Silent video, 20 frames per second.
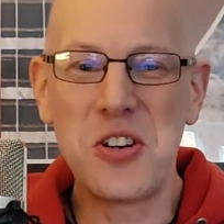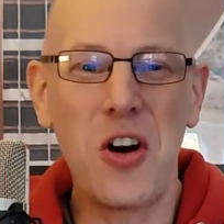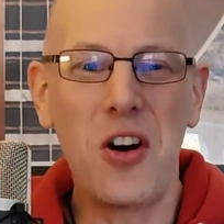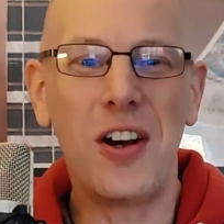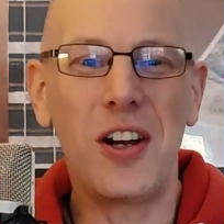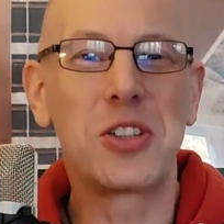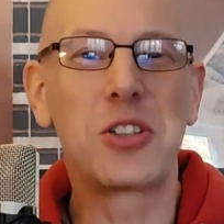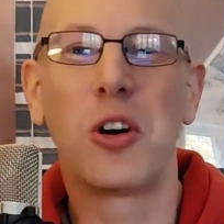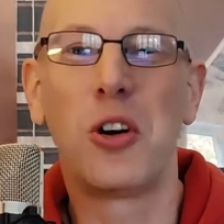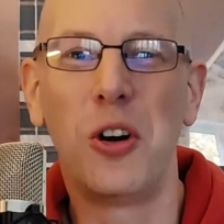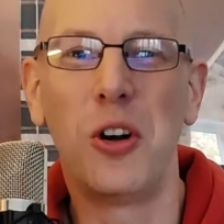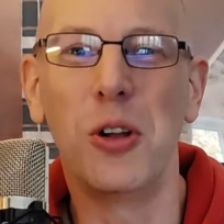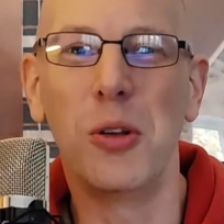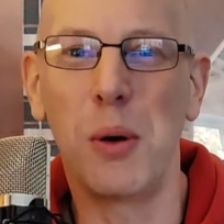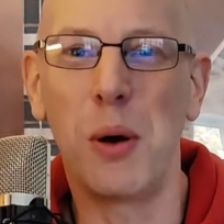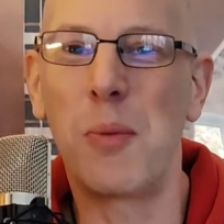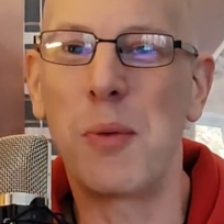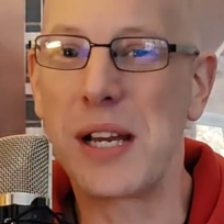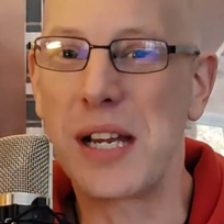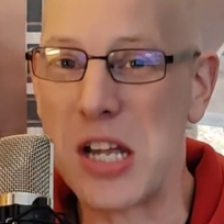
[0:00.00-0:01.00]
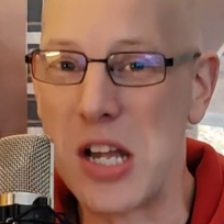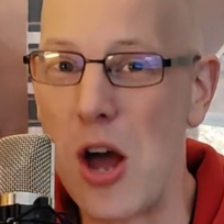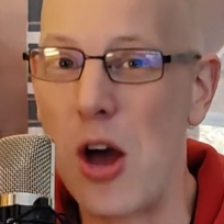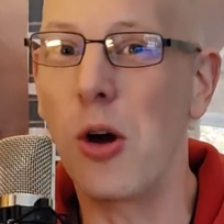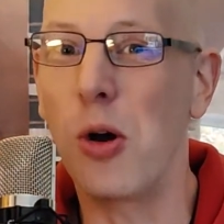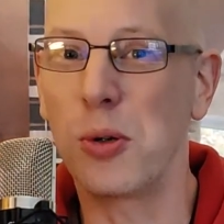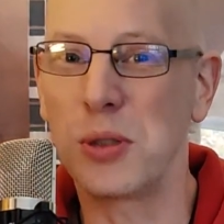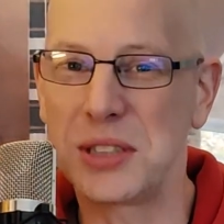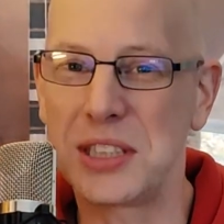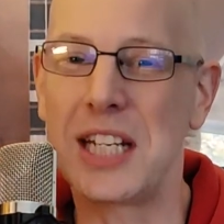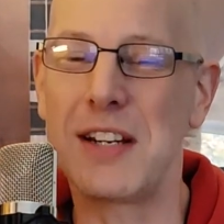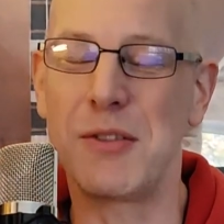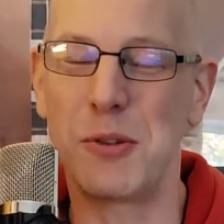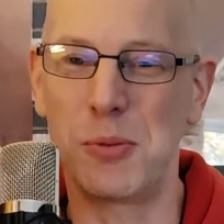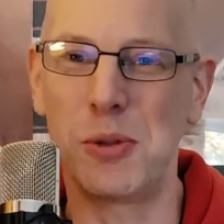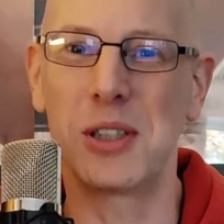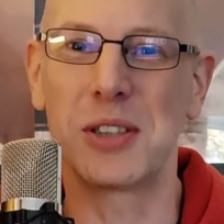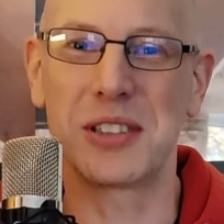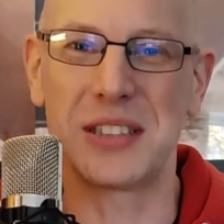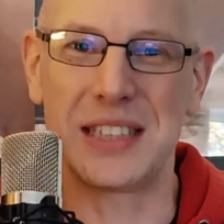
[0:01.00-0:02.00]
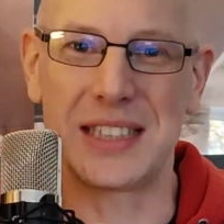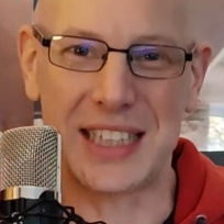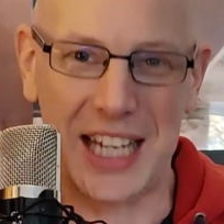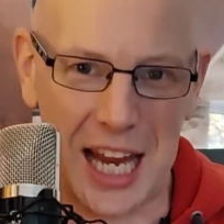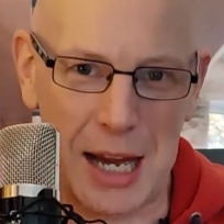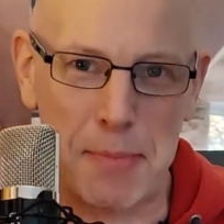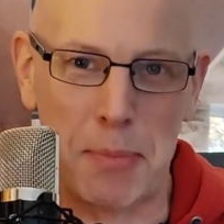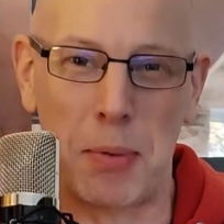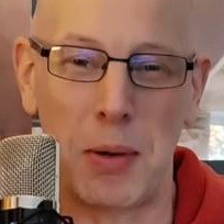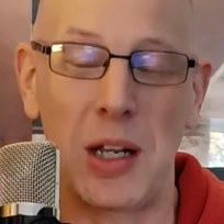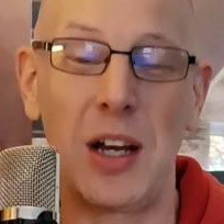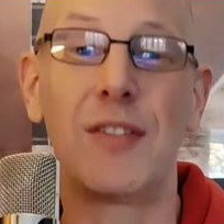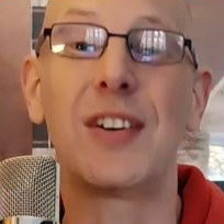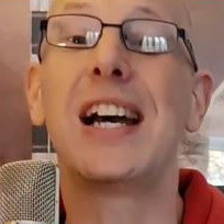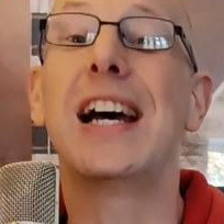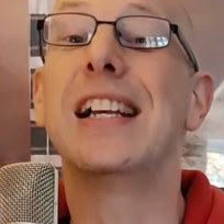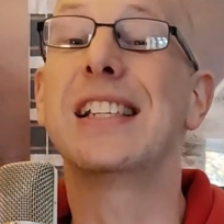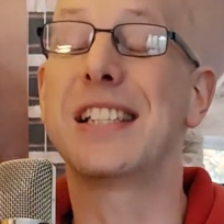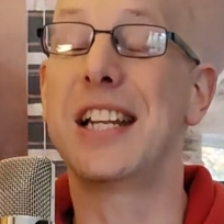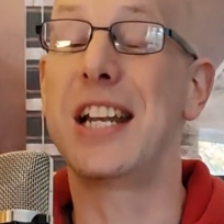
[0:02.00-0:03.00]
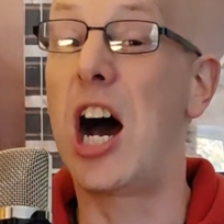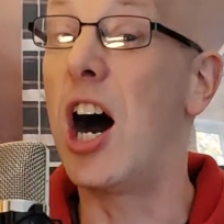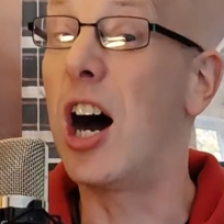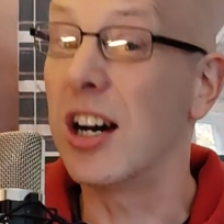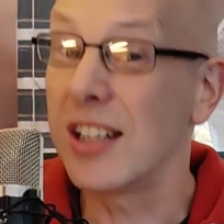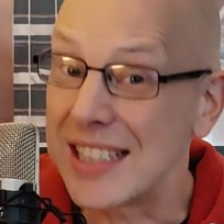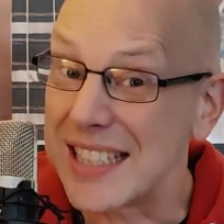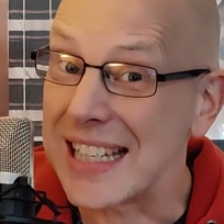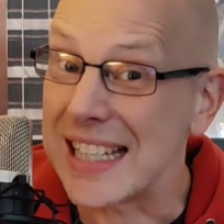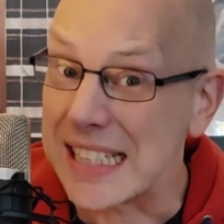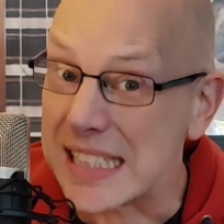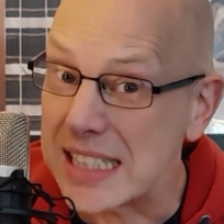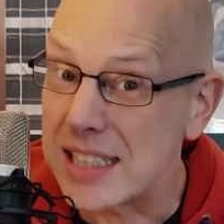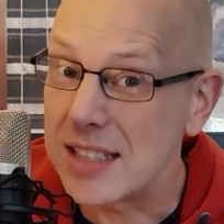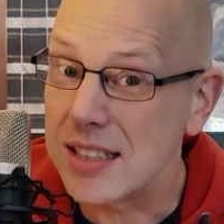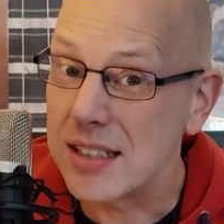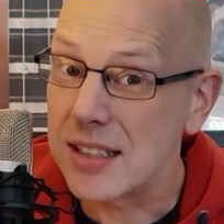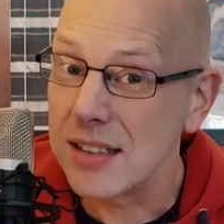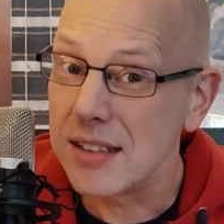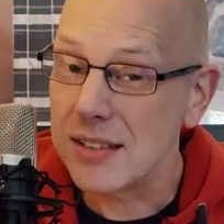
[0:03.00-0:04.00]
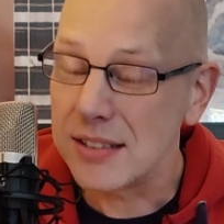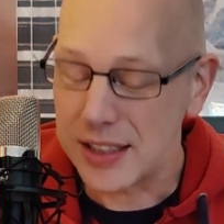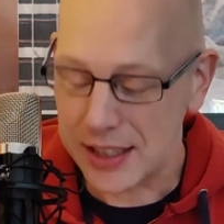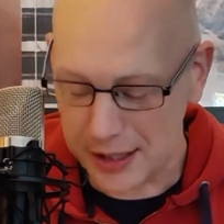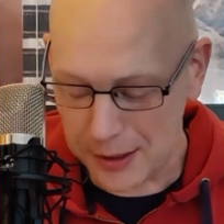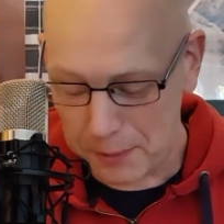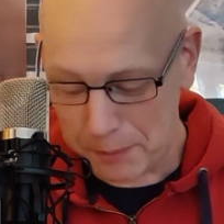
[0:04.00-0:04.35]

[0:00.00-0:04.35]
not at all what we know Steven Wilson is capable of as an artist. You